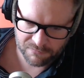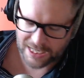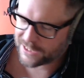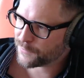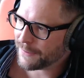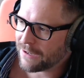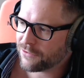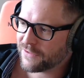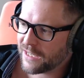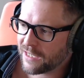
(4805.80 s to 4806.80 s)

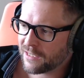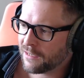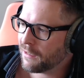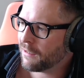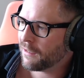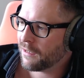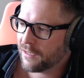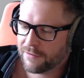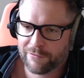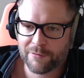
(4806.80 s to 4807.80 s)
espousing
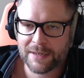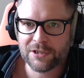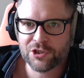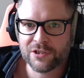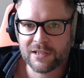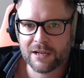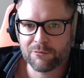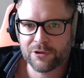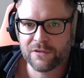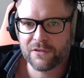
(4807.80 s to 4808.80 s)
information that
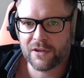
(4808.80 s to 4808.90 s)
was